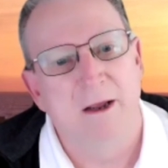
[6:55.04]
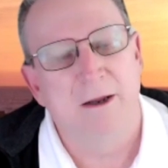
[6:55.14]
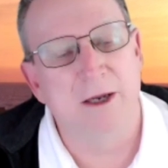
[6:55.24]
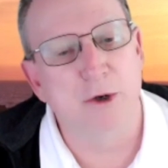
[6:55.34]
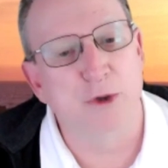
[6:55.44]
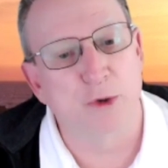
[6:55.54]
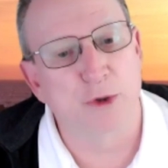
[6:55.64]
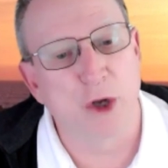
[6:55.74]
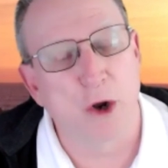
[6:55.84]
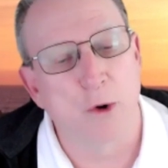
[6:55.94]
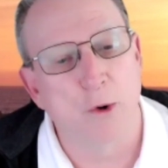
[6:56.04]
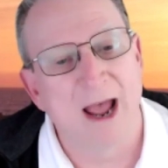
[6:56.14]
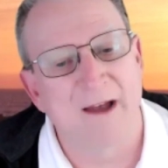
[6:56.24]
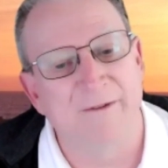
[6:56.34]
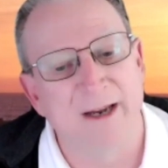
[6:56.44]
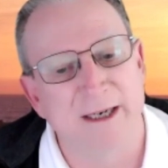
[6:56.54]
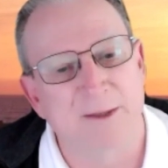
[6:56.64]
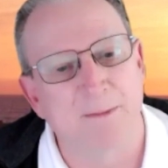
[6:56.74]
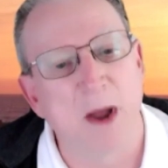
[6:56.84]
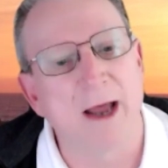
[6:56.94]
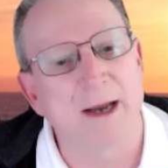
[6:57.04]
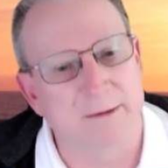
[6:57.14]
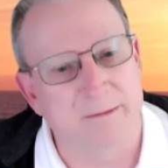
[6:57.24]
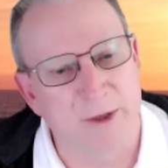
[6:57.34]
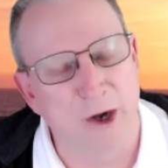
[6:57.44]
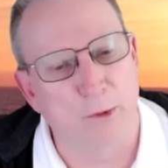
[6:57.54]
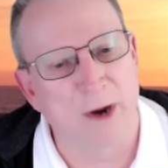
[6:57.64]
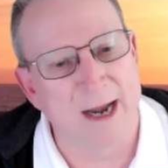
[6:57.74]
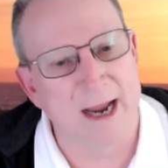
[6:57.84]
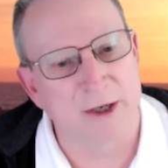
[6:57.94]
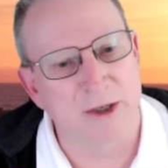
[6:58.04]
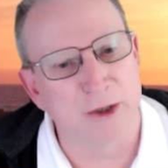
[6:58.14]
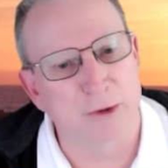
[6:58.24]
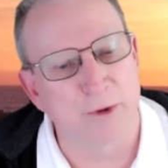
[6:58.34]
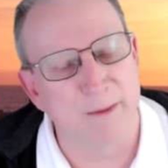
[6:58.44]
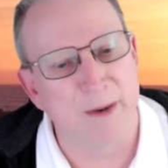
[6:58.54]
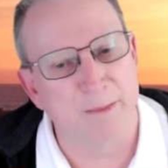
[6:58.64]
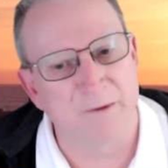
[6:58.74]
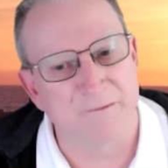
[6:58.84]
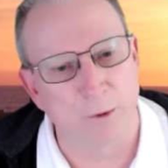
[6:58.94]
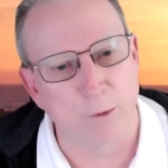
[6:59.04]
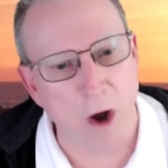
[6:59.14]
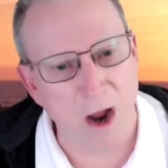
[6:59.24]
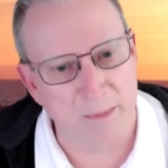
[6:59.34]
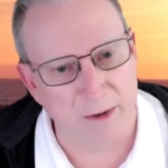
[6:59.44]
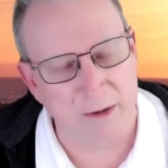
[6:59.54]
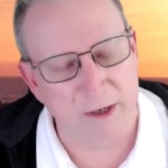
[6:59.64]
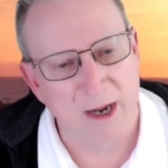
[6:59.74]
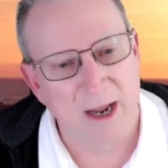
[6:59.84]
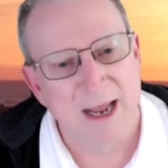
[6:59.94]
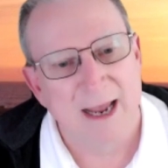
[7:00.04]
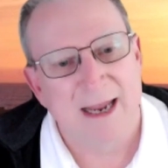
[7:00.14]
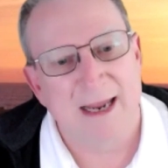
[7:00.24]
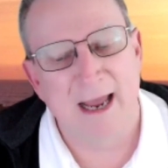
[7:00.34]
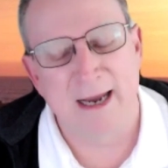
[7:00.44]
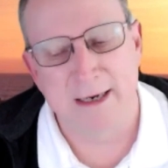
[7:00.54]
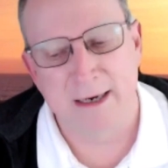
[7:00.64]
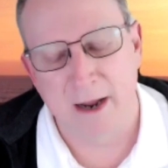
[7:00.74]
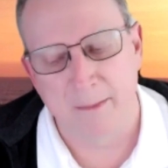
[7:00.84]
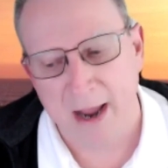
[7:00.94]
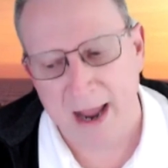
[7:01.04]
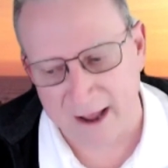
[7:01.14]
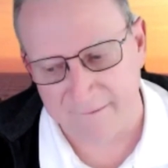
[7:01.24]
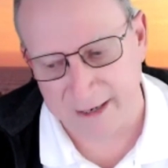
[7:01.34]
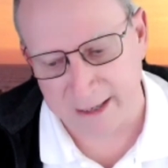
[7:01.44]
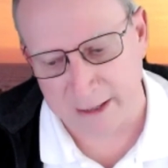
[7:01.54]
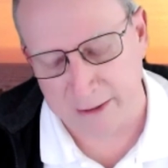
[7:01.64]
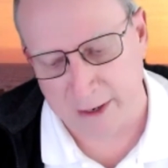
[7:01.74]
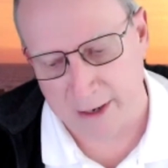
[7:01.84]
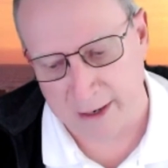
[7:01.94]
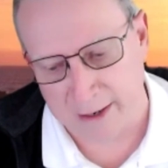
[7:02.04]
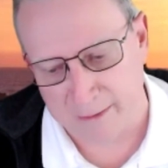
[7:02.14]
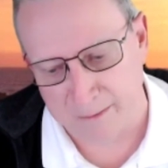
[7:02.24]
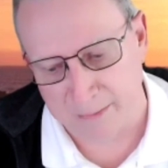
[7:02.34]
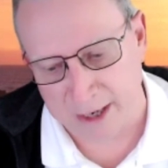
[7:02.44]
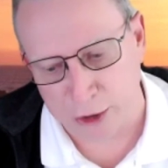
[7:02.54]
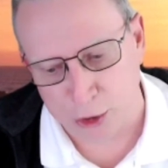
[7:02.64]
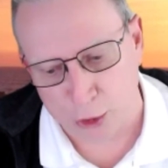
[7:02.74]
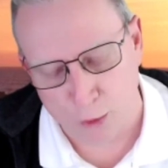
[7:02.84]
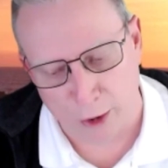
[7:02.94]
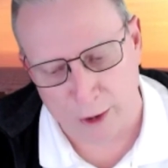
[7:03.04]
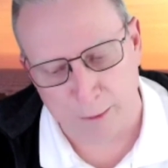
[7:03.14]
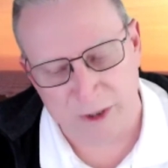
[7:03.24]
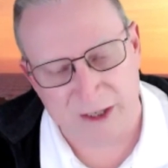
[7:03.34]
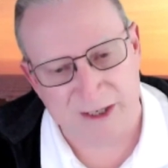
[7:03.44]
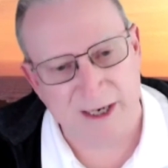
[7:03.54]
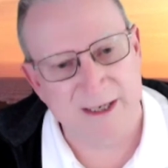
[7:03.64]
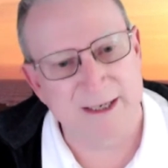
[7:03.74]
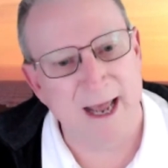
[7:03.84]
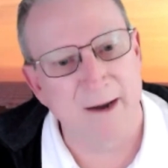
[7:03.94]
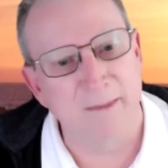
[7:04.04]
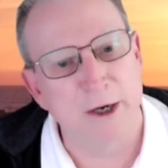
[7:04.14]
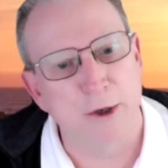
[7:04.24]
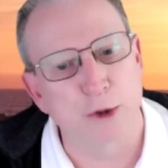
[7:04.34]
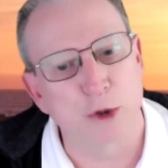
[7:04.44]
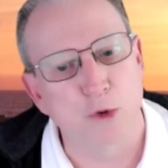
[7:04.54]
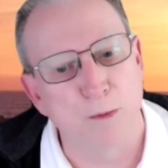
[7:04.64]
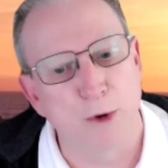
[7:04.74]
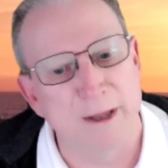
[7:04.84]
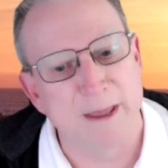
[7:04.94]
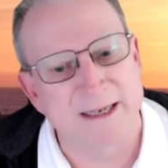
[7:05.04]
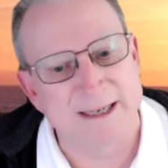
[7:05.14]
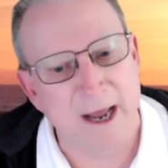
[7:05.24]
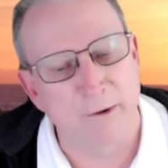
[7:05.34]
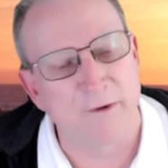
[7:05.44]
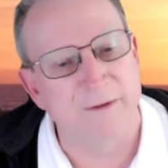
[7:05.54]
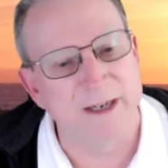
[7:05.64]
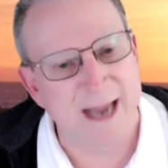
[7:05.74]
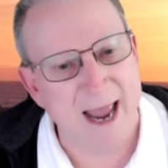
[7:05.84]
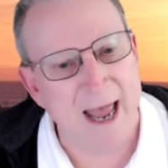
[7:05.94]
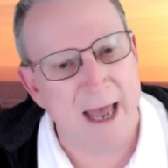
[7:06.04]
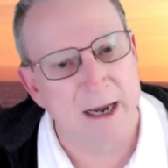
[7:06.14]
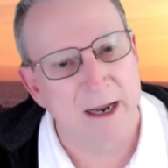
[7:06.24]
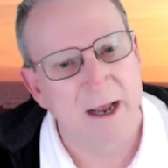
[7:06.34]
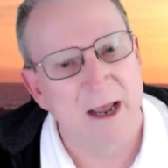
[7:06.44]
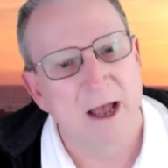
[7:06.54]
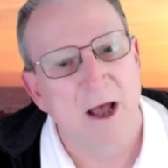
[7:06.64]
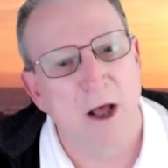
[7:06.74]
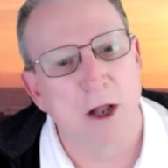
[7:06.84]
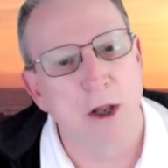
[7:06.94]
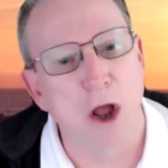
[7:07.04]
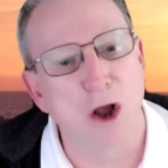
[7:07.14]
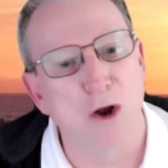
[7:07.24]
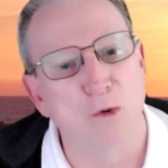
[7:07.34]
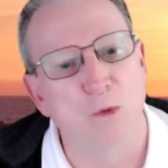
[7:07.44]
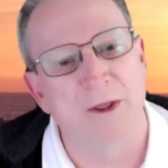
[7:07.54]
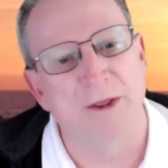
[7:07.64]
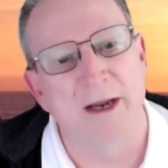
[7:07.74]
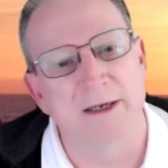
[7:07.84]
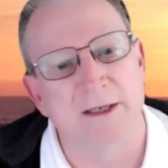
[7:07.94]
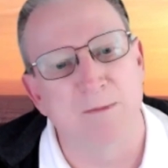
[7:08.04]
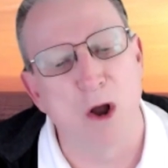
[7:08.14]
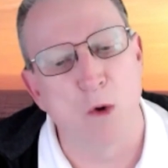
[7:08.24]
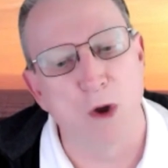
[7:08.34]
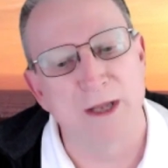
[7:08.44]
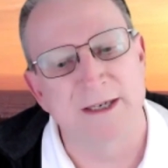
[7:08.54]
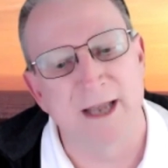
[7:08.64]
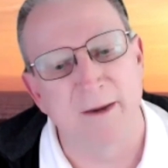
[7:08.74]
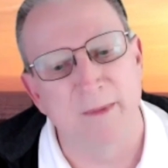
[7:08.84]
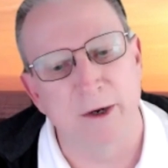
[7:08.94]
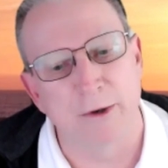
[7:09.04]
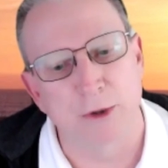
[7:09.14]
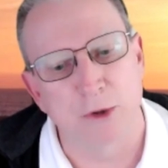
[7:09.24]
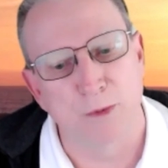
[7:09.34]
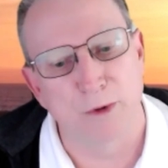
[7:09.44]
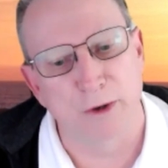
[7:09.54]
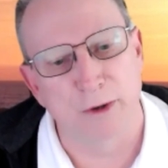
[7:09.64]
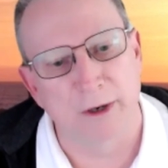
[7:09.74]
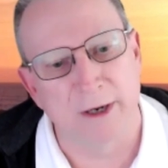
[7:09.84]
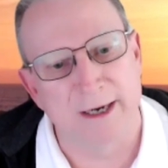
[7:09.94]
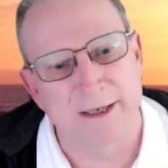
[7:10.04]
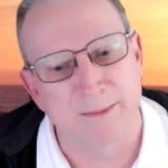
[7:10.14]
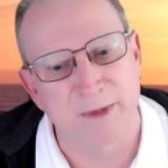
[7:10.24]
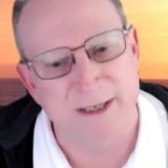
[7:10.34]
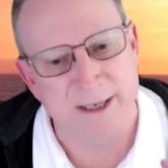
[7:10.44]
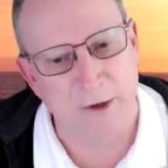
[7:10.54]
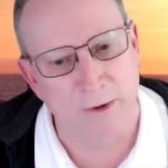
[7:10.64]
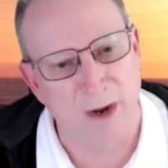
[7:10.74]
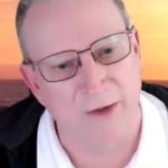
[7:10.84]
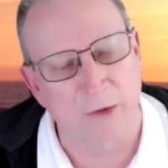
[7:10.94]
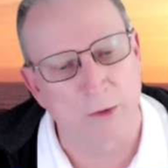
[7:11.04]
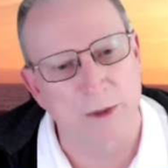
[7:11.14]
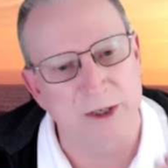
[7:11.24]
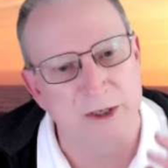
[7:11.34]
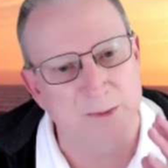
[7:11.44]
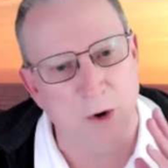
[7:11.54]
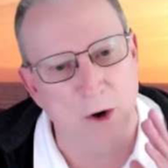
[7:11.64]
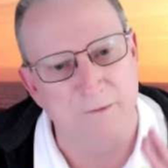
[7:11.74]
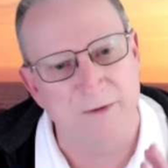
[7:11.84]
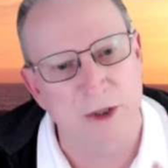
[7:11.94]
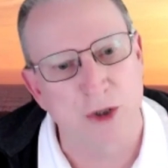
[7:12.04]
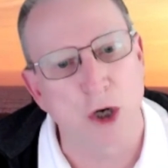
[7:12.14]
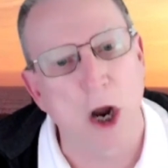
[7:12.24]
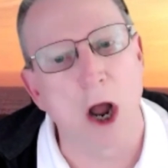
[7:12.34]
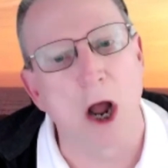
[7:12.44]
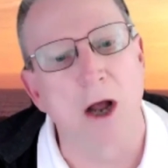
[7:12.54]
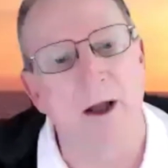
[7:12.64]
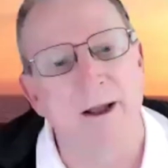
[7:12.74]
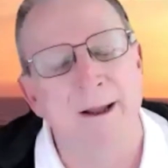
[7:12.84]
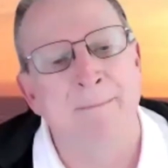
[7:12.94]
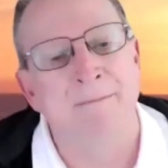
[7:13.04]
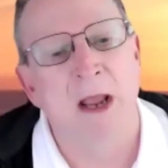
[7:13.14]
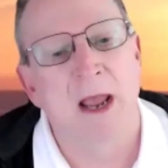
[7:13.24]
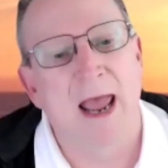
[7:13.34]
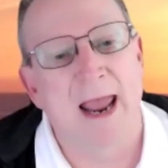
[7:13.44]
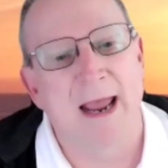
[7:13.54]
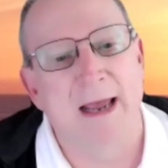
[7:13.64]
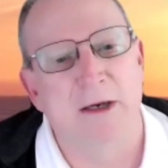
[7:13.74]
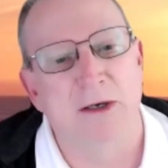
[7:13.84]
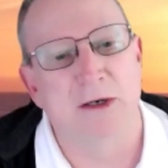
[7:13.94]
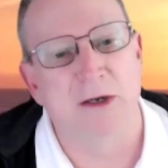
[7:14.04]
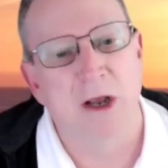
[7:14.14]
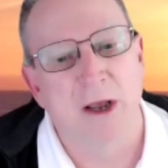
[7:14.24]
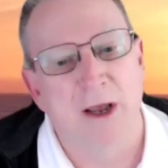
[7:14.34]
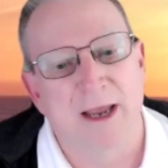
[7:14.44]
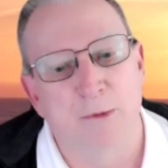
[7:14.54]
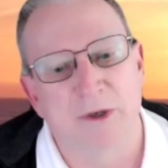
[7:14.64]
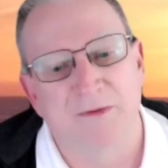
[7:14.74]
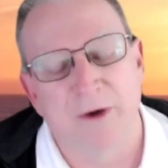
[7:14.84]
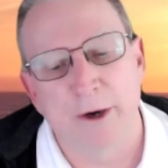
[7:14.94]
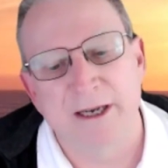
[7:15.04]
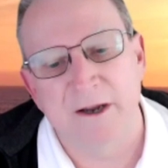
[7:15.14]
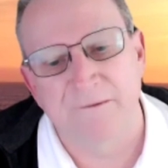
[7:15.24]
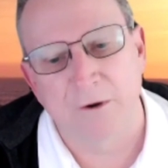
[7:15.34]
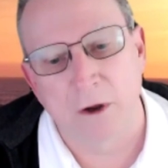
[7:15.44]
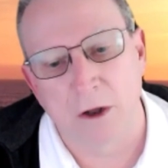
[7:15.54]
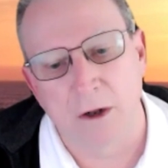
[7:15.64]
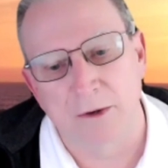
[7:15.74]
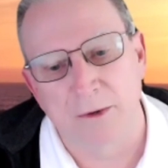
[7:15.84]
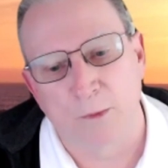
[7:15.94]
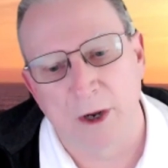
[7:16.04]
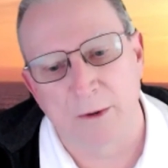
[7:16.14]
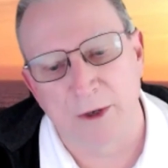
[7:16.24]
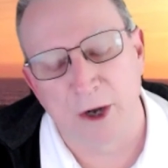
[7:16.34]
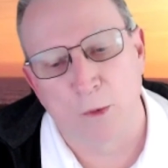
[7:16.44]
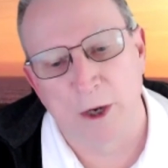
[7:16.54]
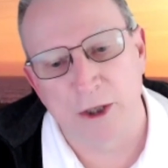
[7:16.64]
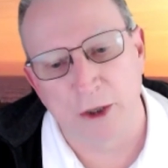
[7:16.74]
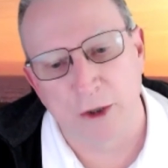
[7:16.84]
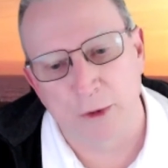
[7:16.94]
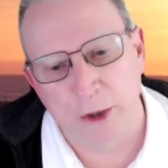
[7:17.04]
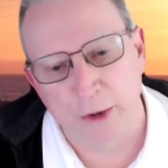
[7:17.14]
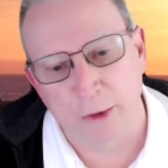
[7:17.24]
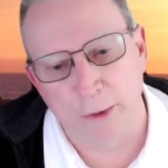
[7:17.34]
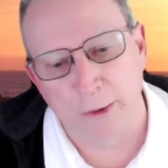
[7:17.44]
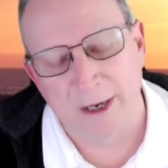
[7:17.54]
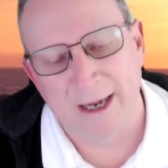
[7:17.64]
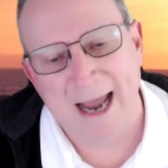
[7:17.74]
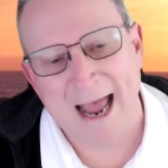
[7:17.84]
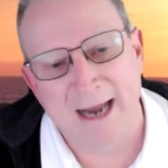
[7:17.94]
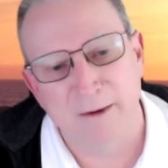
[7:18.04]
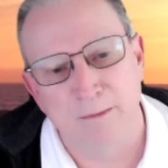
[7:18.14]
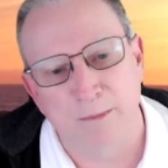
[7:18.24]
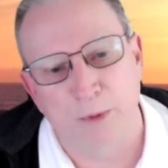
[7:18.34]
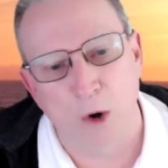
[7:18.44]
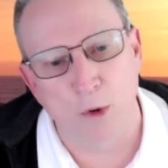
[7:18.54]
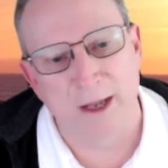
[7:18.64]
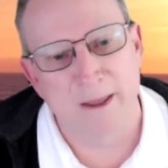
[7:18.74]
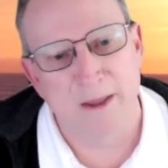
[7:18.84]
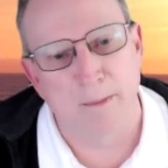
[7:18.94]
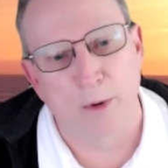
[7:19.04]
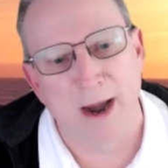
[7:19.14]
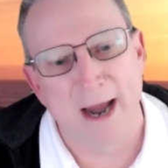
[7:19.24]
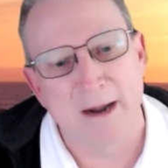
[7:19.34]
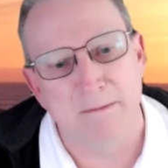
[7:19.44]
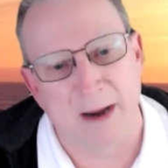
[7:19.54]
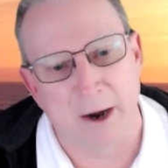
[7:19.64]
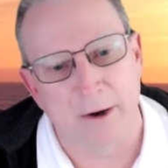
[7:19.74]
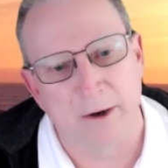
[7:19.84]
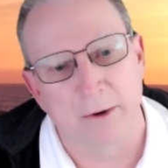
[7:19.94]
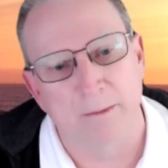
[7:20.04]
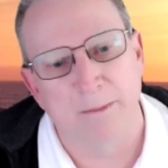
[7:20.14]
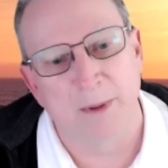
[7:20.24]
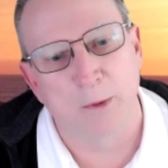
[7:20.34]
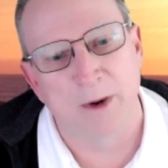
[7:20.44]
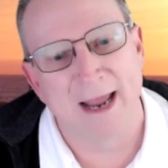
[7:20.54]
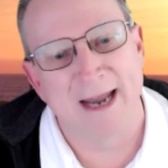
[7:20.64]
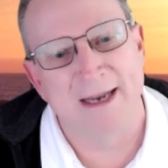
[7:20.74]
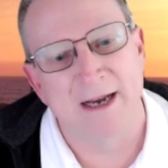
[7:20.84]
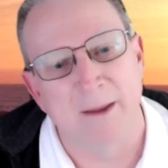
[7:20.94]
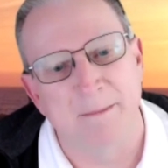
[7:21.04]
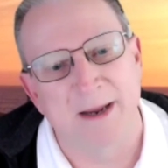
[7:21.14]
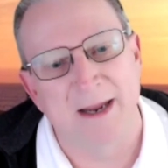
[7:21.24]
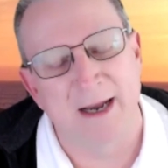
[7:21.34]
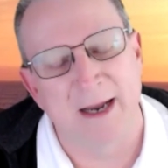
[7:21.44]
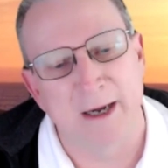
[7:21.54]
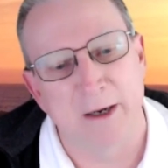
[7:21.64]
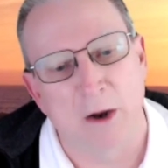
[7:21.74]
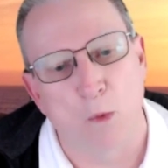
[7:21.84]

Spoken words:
years or so having spot, radiation treatment, but for Robert, he ended up having a tumor. It was a 6 centimeter tumor the center of his head, along with a small 1 centimeter tumor in his masseter muscle, which is part of his jaw. And it was very difficult. What do you do? It hadn't broken the brain barrier, but we ended up getting a